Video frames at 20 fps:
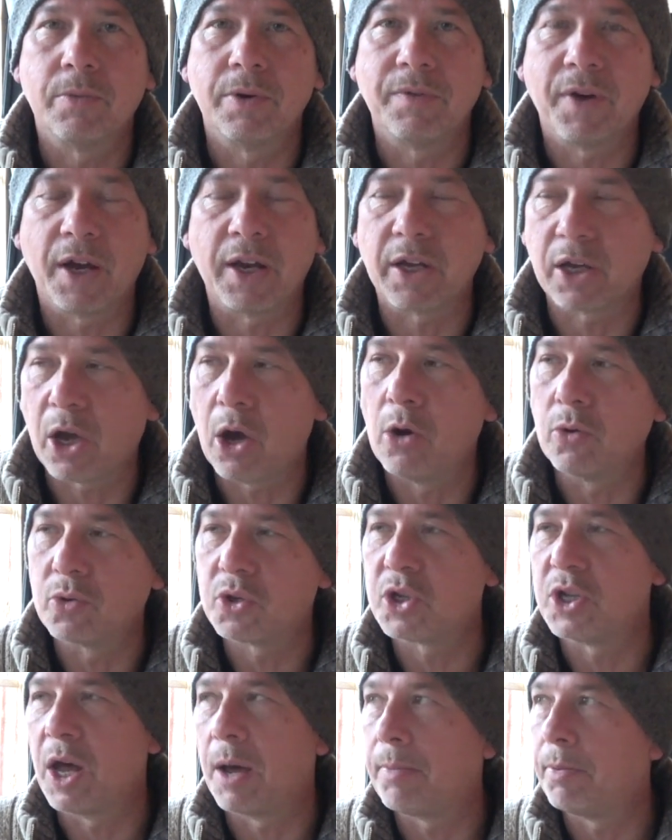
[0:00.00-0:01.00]
We've had a cold
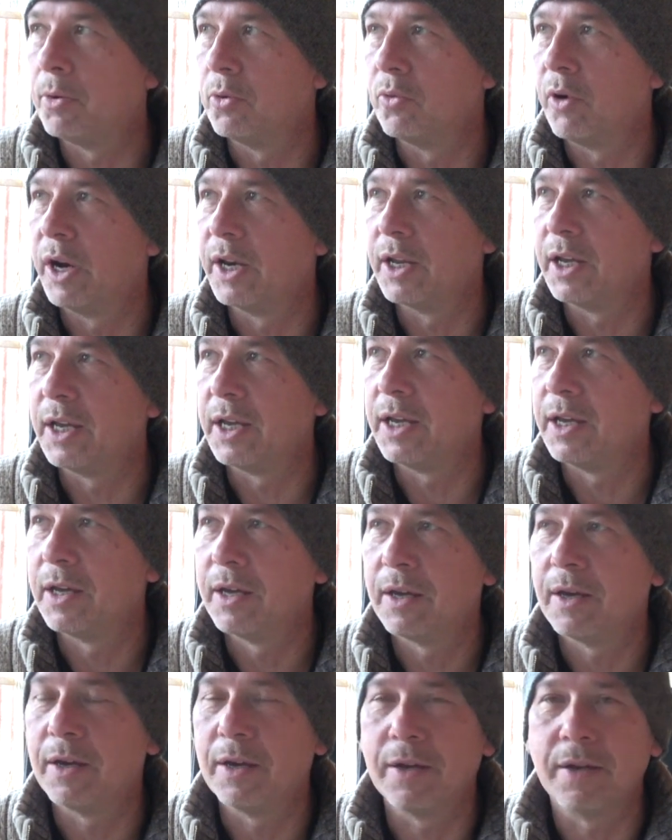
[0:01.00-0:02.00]
snap already,
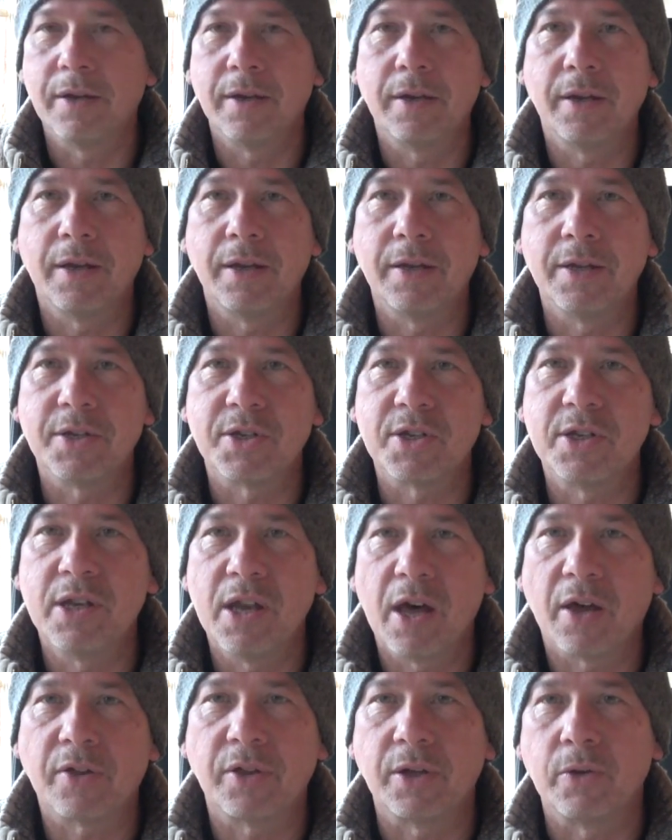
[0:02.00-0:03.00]
and there's
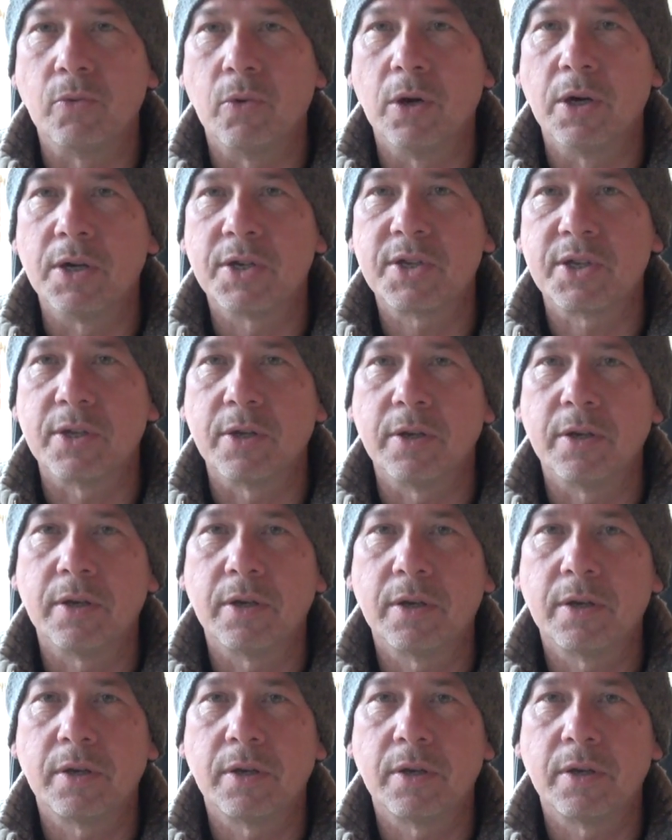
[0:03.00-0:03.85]
nothing worse than